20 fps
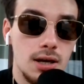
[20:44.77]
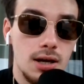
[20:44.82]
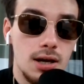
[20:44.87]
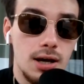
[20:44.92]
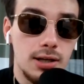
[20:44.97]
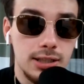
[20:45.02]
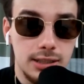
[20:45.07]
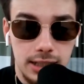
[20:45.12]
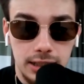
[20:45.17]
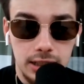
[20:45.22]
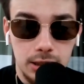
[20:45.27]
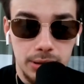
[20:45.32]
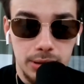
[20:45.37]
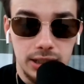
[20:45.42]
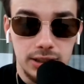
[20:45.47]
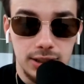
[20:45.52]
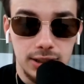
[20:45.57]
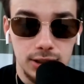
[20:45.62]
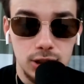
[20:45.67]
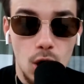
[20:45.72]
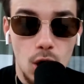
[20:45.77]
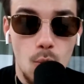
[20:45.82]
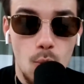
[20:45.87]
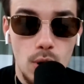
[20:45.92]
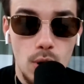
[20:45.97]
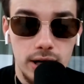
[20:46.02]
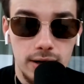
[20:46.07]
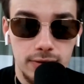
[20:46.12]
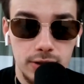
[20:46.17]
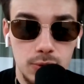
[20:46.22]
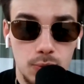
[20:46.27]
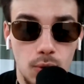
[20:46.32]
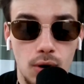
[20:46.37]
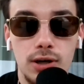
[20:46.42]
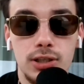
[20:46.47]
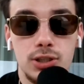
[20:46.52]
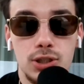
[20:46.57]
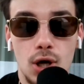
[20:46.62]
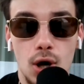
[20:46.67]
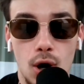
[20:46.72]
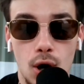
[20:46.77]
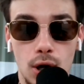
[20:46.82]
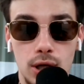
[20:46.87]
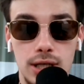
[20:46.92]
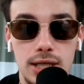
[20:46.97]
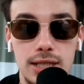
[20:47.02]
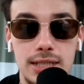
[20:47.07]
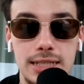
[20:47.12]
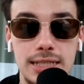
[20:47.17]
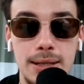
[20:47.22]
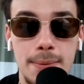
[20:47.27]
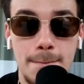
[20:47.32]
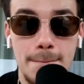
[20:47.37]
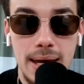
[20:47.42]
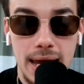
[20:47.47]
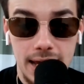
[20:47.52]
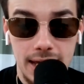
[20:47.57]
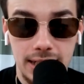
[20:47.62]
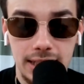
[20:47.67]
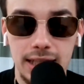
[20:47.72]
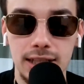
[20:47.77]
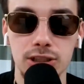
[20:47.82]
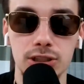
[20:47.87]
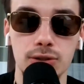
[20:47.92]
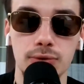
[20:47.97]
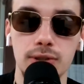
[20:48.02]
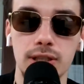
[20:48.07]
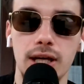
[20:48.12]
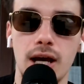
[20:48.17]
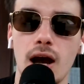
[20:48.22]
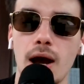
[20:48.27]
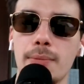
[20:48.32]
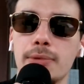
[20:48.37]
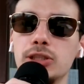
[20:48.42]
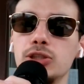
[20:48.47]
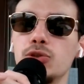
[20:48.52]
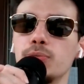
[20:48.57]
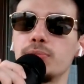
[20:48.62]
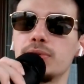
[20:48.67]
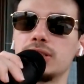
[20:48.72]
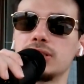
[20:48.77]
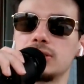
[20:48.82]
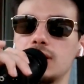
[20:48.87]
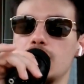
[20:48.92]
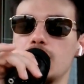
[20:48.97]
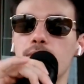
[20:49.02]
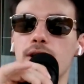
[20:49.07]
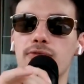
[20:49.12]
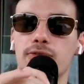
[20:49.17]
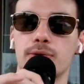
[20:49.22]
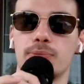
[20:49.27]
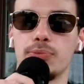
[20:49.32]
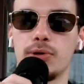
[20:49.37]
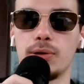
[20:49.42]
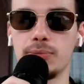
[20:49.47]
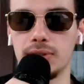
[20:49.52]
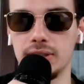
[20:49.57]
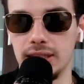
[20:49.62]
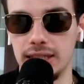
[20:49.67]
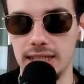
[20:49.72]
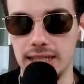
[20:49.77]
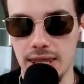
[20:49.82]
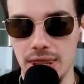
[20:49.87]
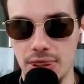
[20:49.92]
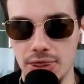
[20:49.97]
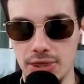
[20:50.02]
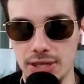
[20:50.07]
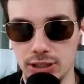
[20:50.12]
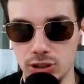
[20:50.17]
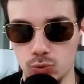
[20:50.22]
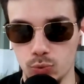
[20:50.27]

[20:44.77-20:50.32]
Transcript: on a daily basis, whenever you want, on demand. Let us know in the comments your biggest takeaway from the Premier League this